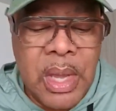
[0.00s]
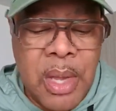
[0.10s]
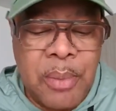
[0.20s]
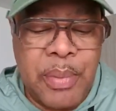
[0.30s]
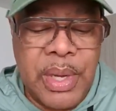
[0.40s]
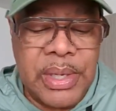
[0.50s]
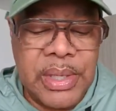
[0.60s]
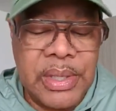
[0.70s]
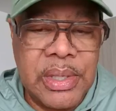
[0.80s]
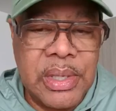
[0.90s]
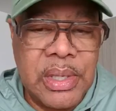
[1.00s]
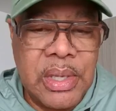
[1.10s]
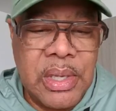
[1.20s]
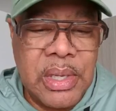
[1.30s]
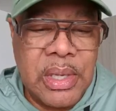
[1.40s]
But
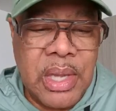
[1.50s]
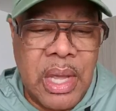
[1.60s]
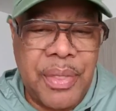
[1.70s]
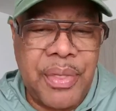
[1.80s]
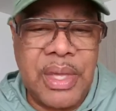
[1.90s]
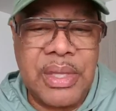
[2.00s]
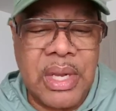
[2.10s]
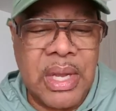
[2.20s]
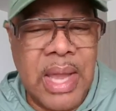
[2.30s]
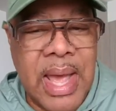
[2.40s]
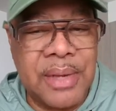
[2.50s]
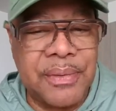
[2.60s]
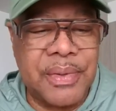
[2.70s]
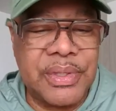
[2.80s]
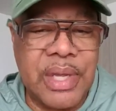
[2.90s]
I think that a lot of
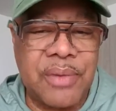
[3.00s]
us have